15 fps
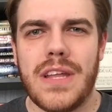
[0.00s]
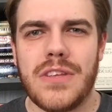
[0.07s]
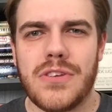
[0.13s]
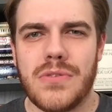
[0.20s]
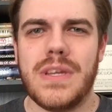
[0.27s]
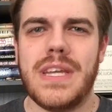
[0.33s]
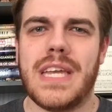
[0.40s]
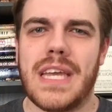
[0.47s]

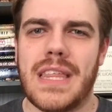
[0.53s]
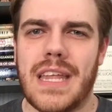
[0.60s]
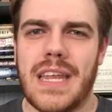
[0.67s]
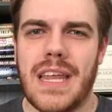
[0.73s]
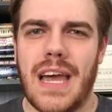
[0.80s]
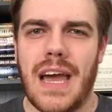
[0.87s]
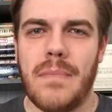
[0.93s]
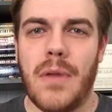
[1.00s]
intriguing
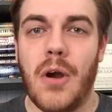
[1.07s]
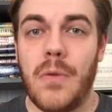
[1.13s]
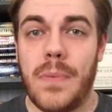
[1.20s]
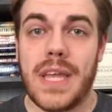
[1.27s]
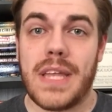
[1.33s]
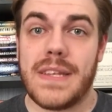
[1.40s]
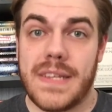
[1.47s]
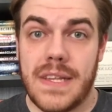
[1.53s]
that I'm
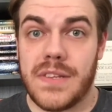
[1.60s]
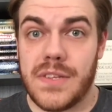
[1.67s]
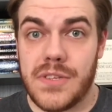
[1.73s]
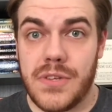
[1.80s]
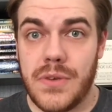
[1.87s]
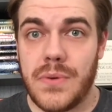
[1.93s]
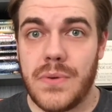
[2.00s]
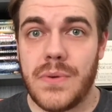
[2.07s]
hoping in Season
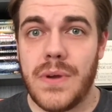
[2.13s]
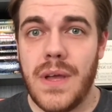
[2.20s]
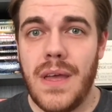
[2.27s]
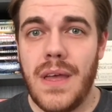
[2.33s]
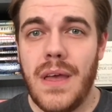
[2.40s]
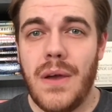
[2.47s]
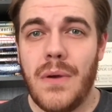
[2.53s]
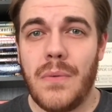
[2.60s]
2
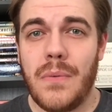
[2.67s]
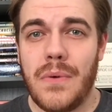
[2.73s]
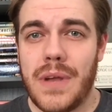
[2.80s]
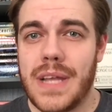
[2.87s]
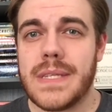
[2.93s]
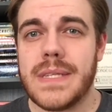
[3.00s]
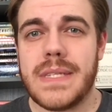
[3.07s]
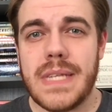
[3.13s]
we'll
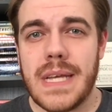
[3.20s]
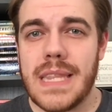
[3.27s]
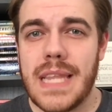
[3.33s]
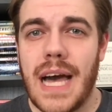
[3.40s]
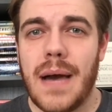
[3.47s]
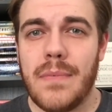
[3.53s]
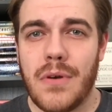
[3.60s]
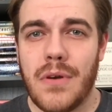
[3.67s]
get to see a
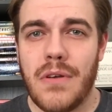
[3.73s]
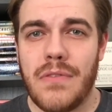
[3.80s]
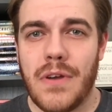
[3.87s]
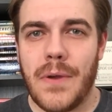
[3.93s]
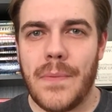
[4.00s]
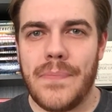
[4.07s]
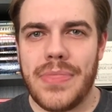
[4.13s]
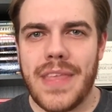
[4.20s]
lot more of
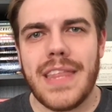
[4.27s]
her.